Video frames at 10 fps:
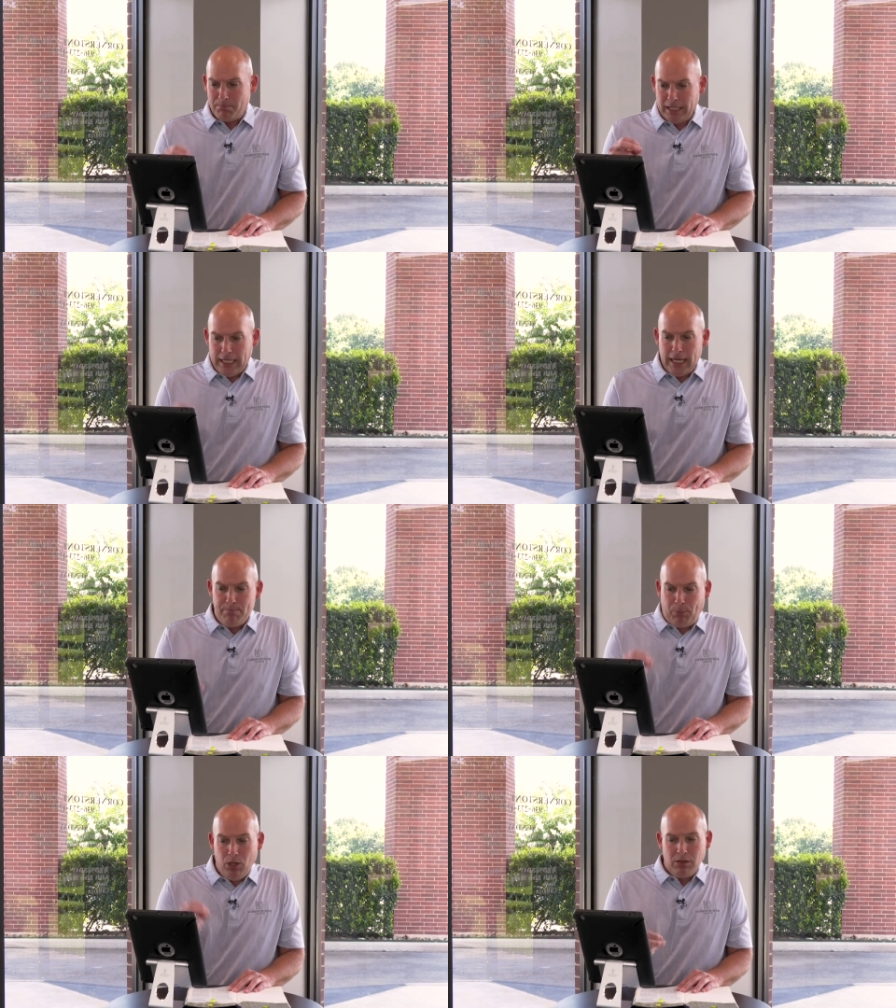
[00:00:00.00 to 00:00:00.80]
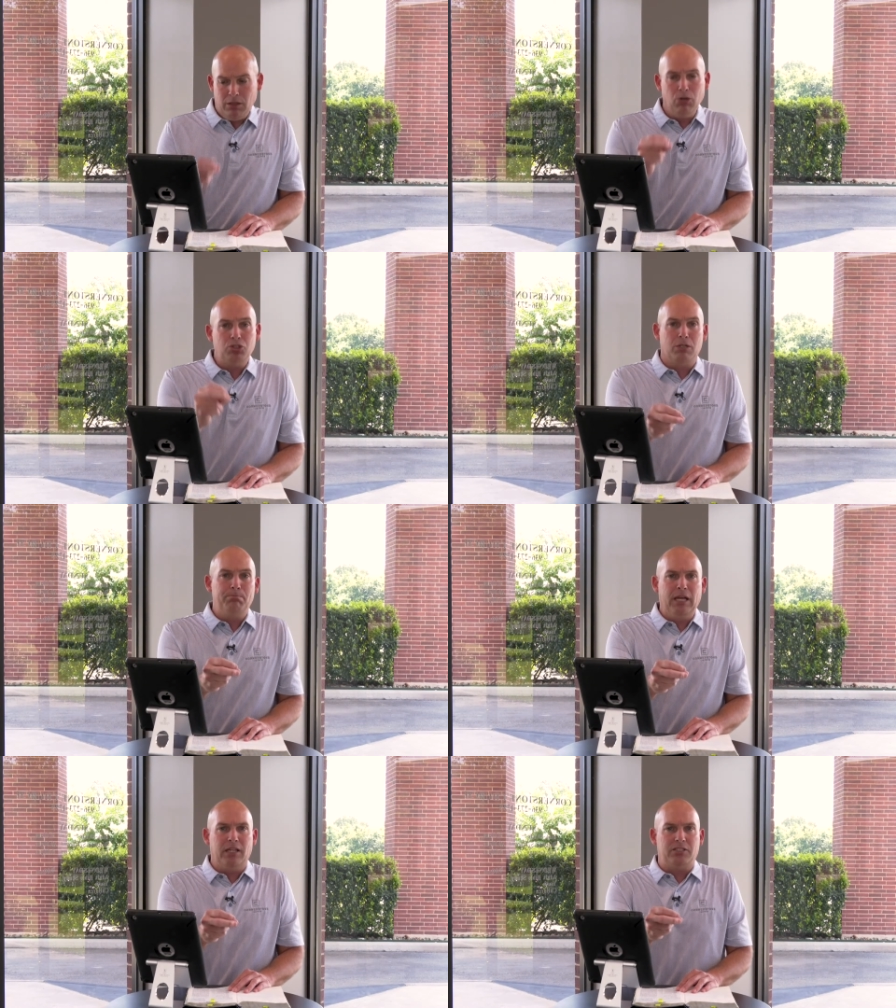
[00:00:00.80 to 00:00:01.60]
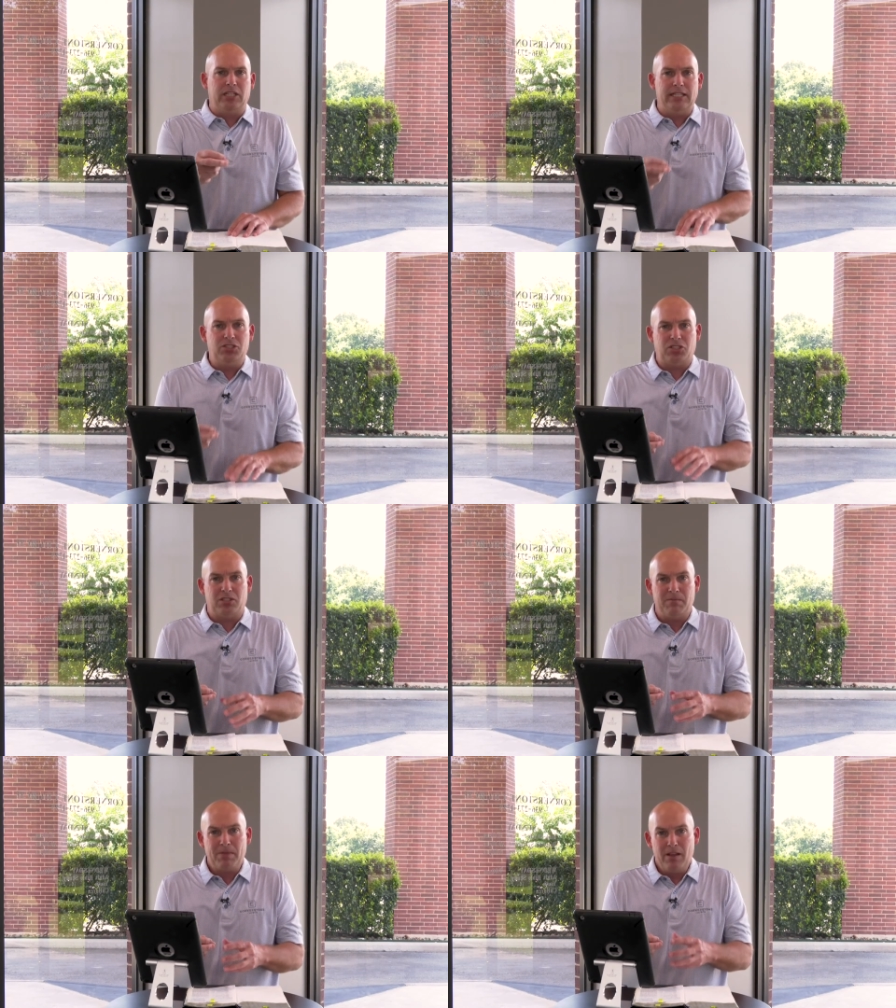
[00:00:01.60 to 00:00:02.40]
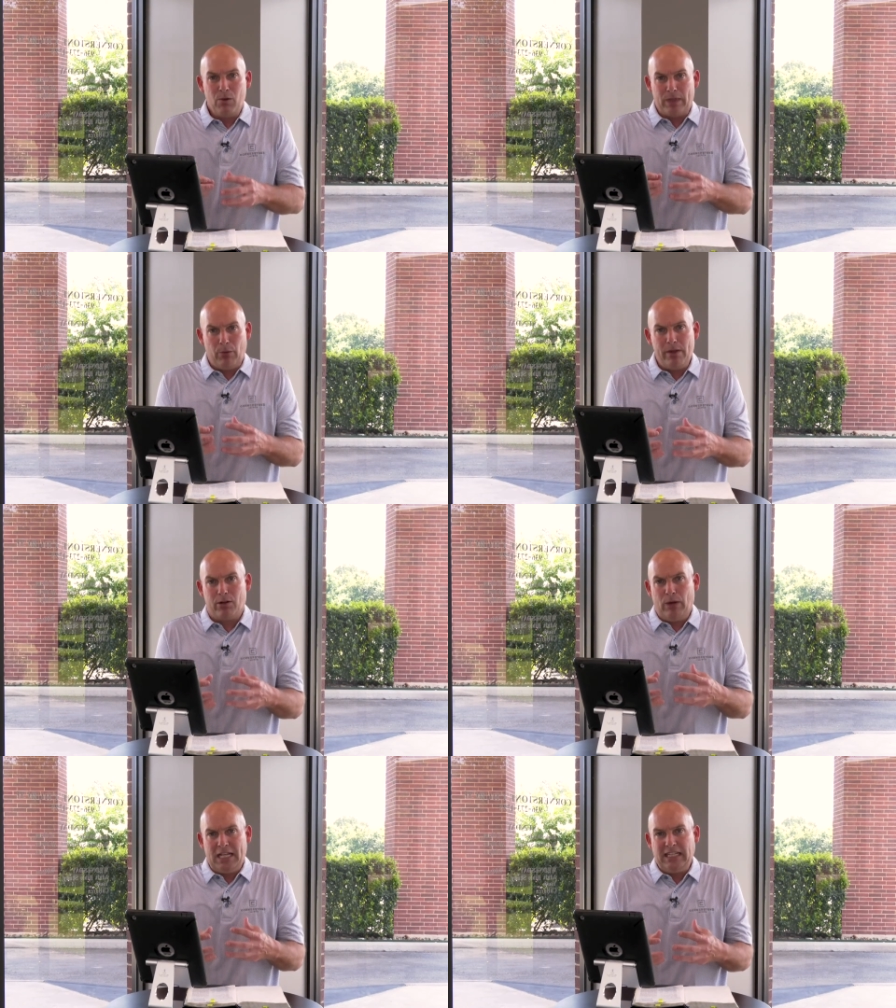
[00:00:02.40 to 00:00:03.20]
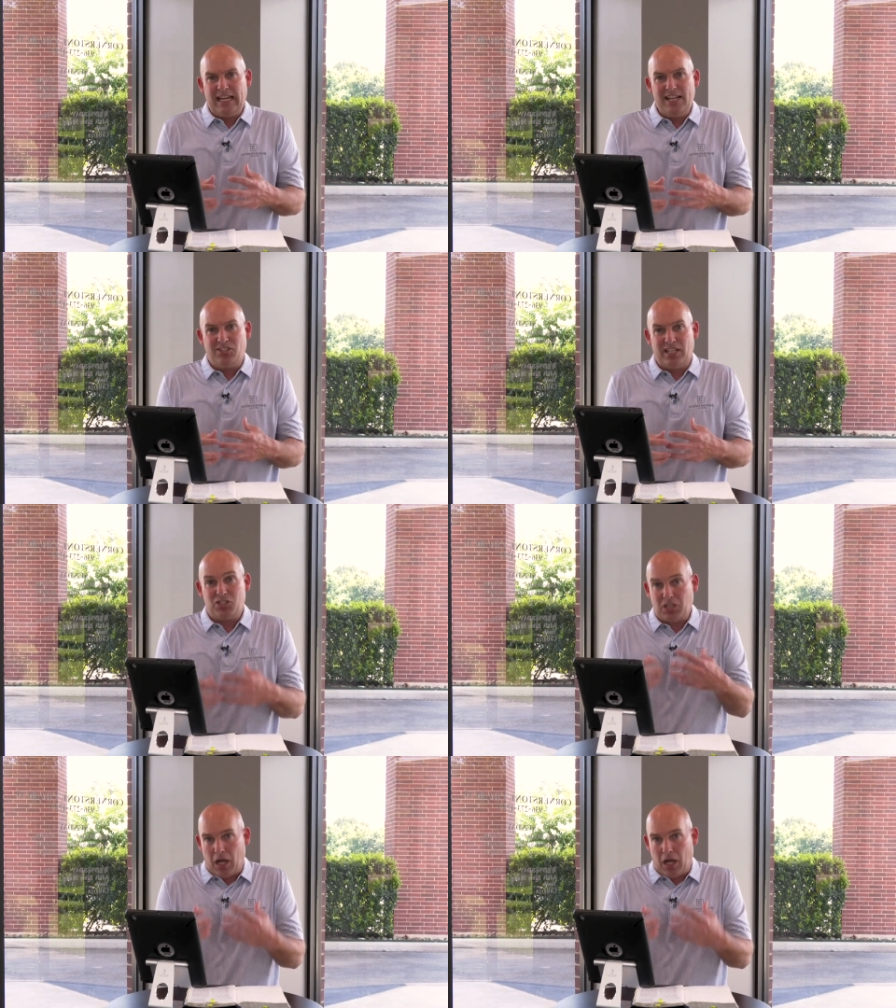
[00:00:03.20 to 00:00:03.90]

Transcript: but he put those abilities that we would recognize as